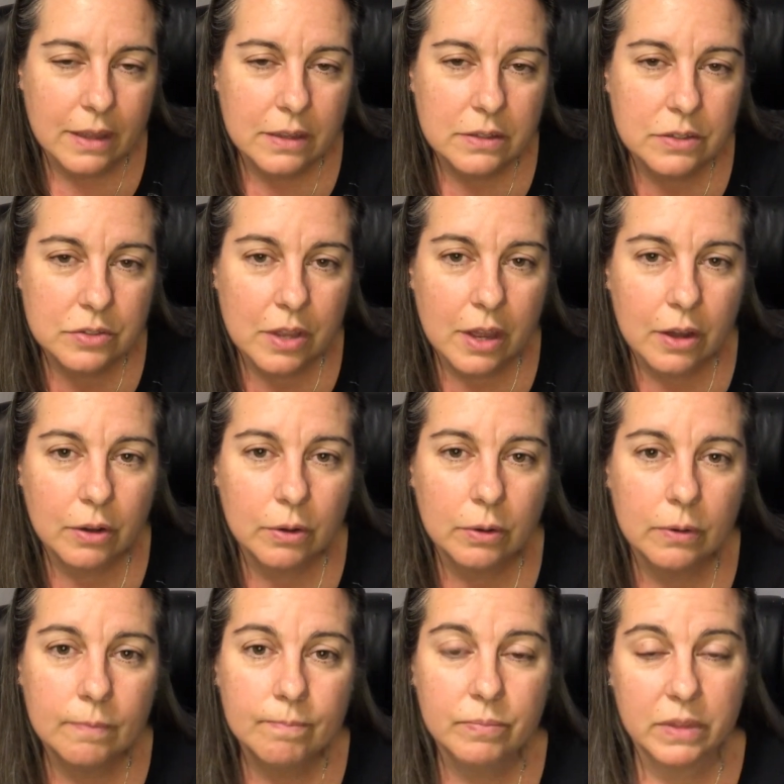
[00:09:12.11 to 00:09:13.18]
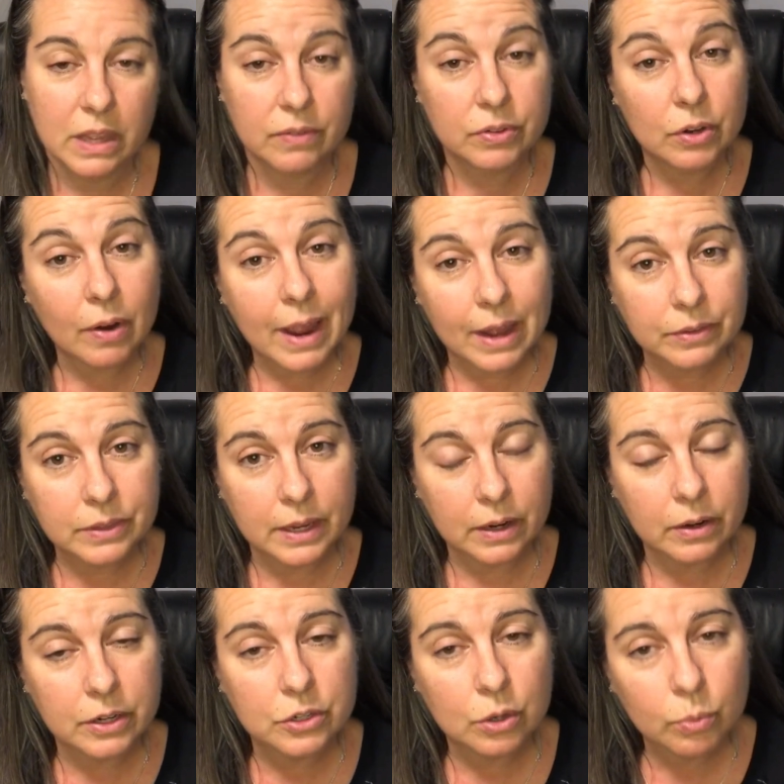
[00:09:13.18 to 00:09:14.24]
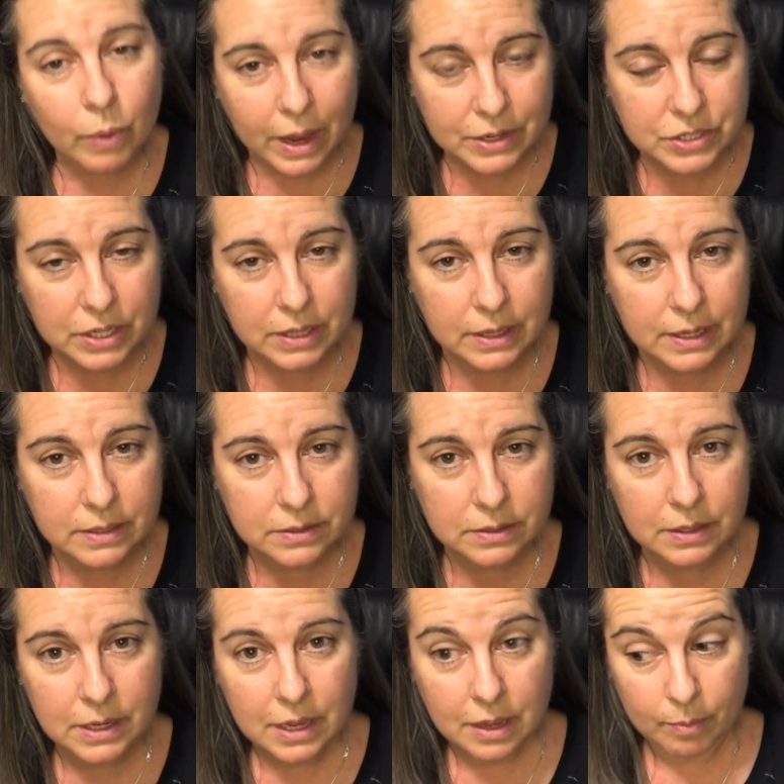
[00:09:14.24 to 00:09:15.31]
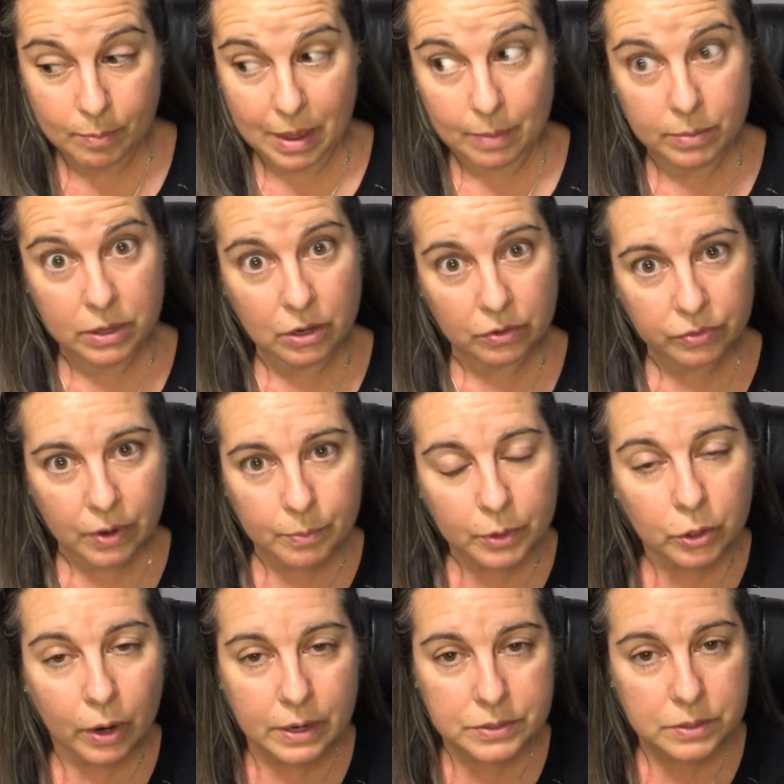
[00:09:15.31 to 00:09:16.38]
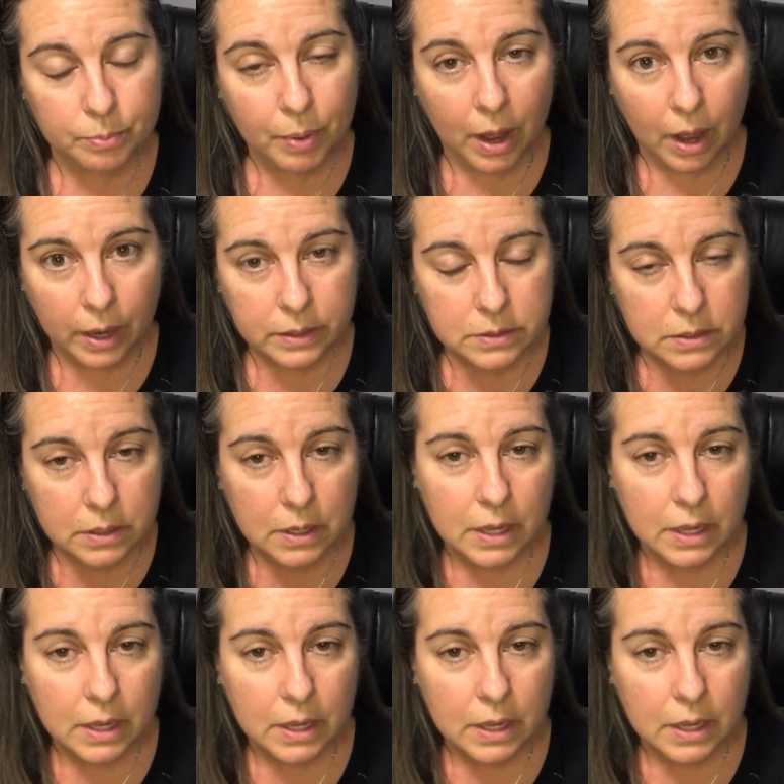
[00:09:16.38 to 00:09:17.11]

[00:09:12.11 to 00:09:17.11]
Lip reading: So if you're out there and you're watching this, maybe you're from across the pond,